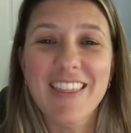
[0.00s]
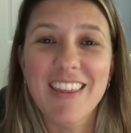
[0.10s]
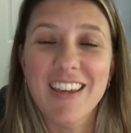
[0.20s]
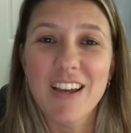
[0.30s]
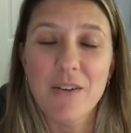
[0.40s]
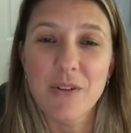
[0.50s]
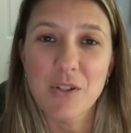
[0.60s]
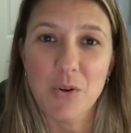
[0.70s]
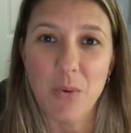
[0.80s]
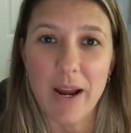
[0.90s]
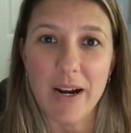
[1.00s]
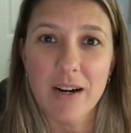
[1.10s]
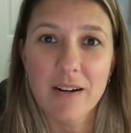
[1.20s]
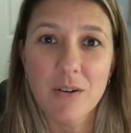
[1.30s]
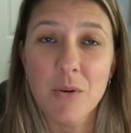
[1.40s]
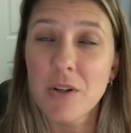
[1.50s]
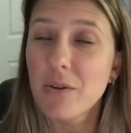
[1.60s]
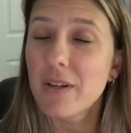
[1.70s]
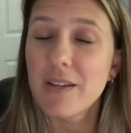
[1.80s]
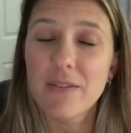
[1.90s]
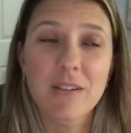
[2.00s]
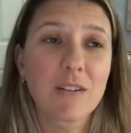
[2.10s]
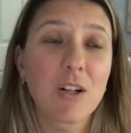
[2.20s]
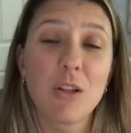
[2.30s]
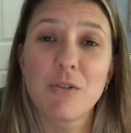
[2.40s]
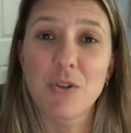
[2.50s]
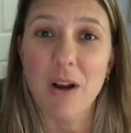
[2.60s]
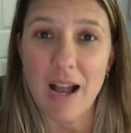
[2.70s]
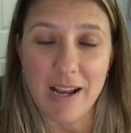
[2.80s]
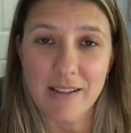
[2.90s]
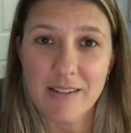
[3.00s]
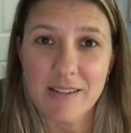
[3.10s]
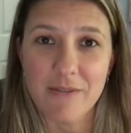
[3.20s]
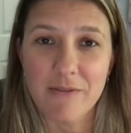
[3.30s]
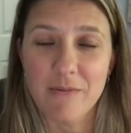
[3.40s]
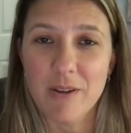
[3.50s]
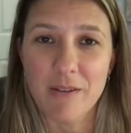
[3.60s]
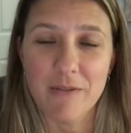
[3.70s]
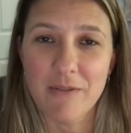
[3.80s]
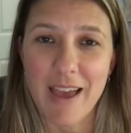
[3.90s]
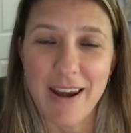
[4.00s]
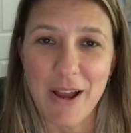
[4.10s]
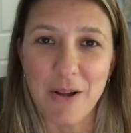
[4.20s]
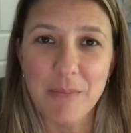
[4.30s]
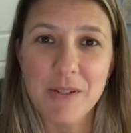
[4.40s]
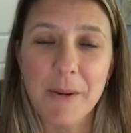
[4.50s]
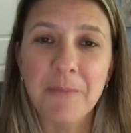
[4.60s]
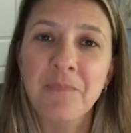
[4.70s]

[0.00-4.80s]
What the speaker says: think of a square, or you can even close your eyes if that helps.